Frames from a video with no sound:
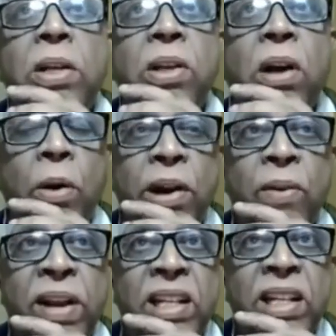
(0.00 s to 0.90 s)
So how
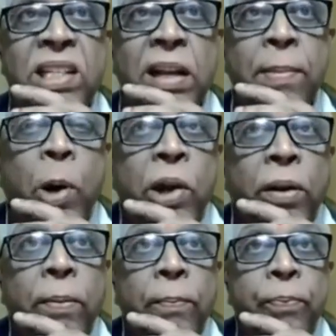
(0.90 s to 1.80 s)
did Vedas come about,
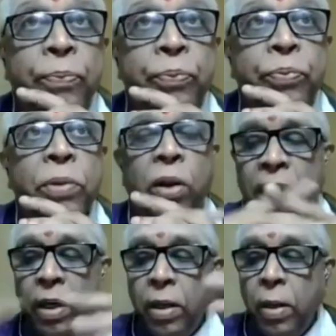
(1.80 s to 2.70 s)
right?